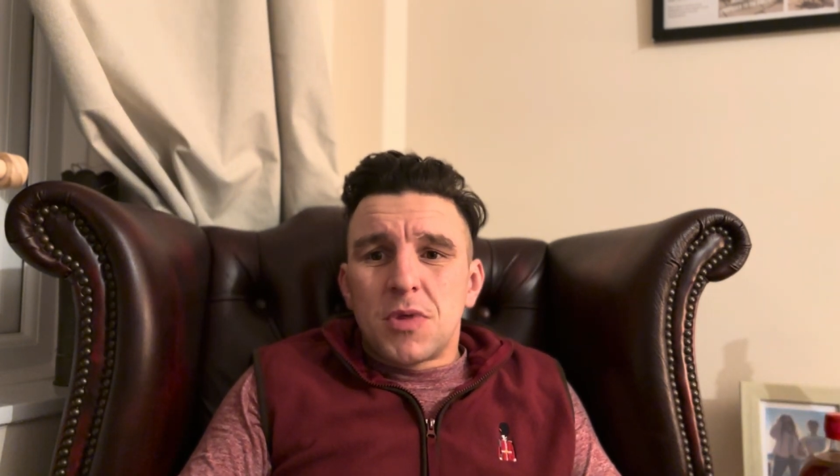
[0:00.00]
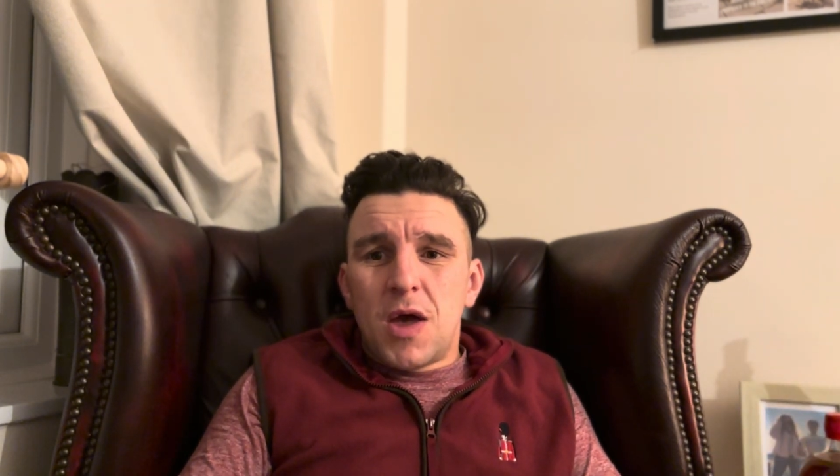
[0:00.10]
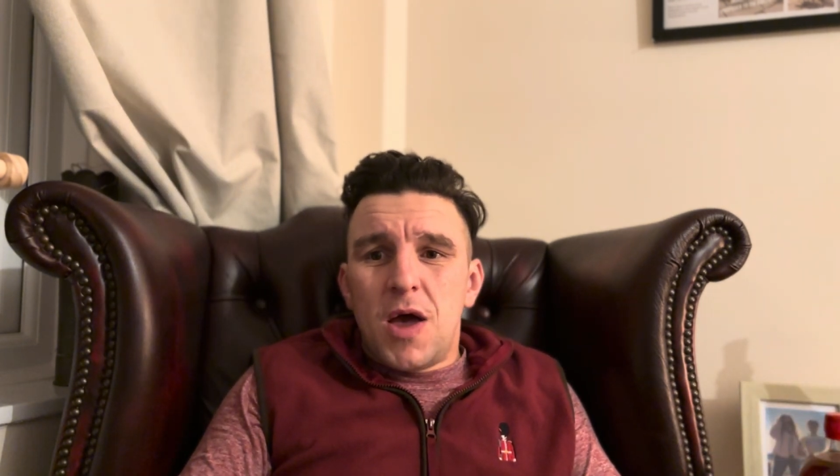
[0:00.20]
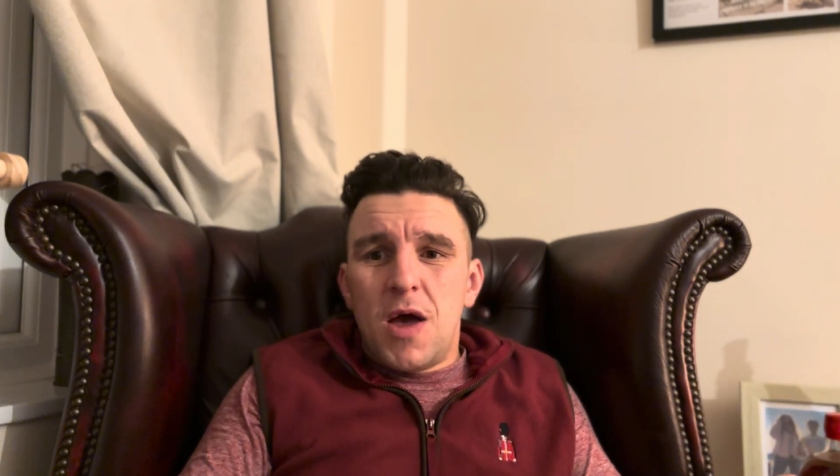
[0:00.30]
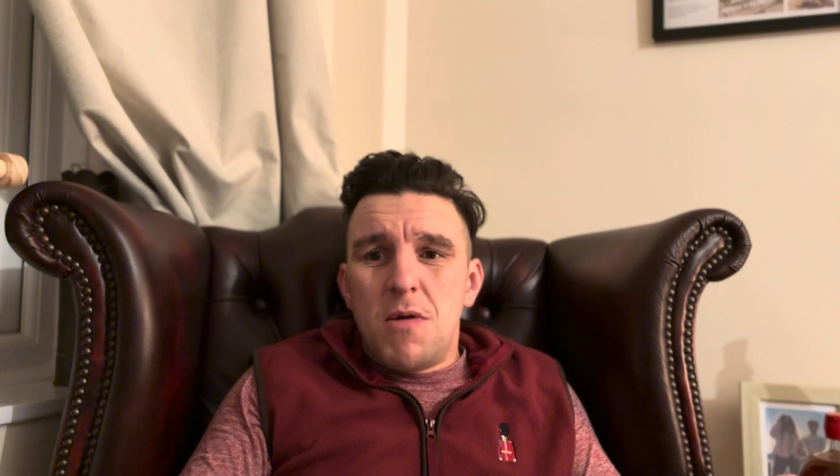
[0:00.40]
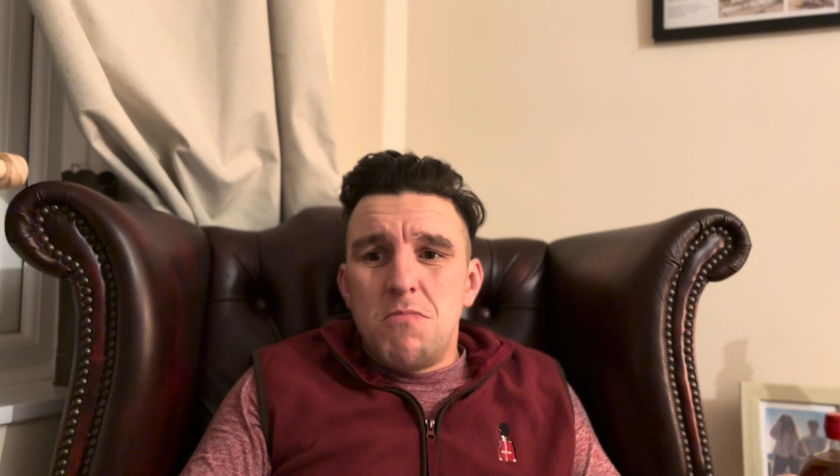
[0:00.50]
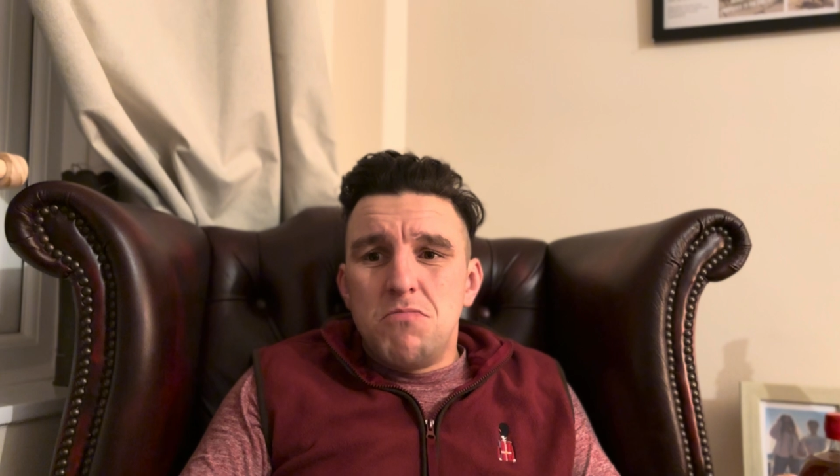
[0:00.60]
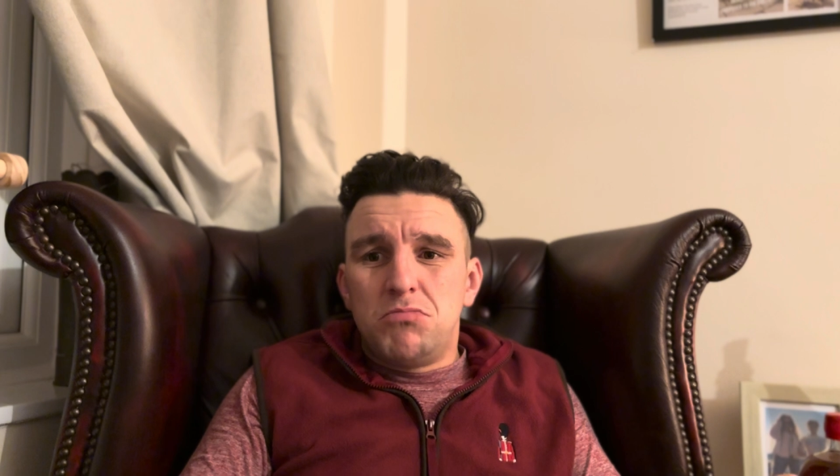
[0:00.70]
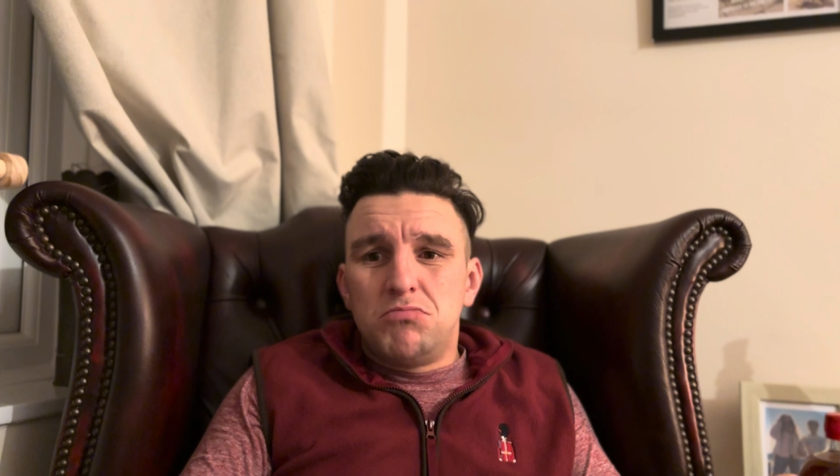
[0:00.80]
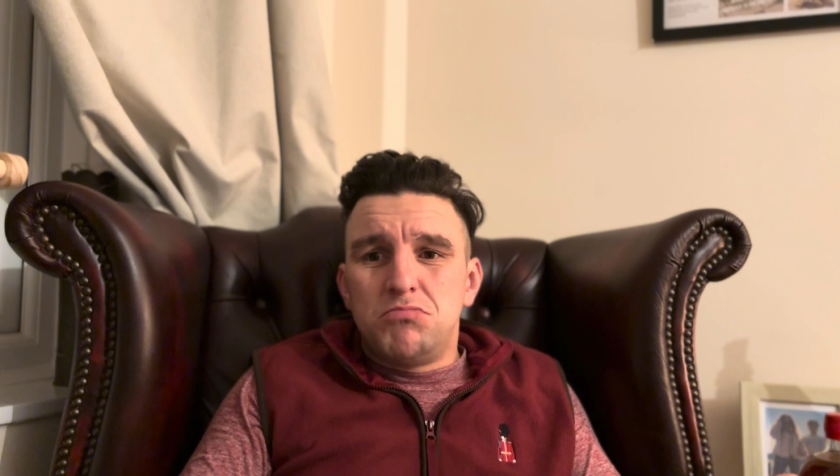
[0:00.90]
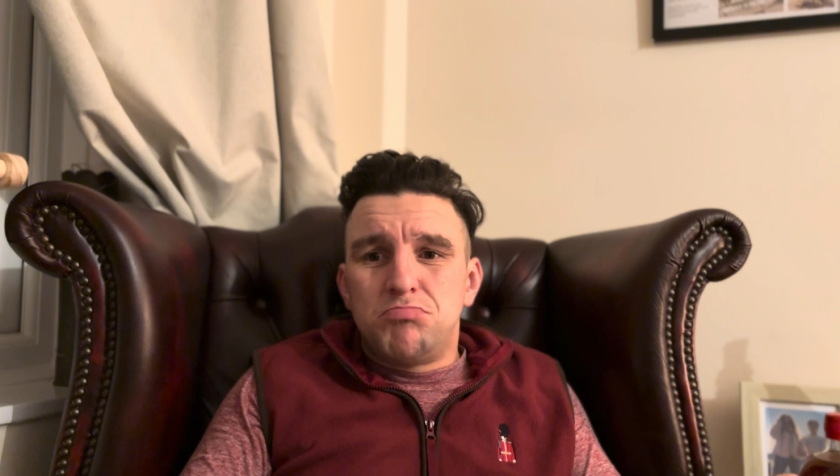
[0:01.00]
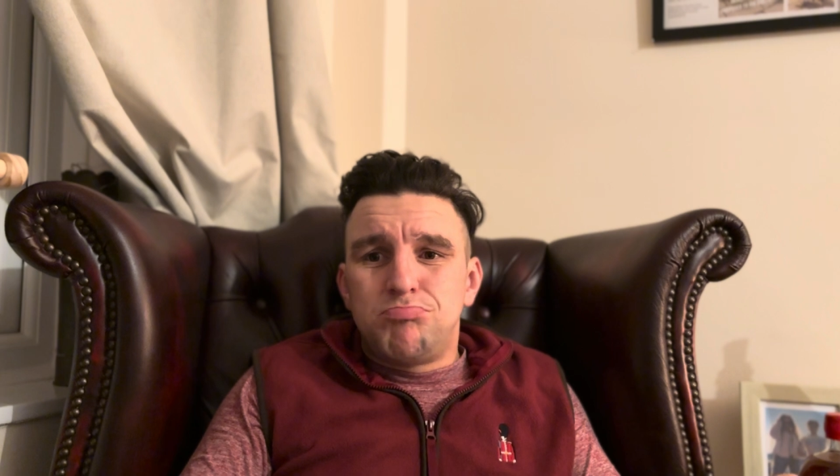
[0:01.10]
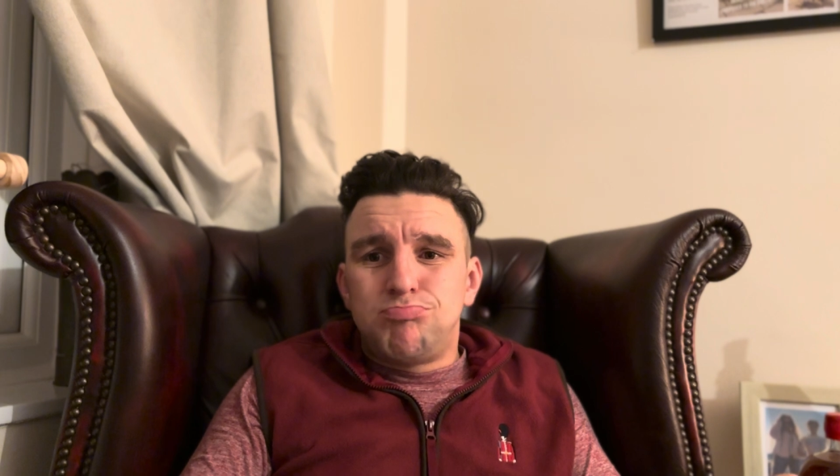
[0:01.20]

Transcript: Don't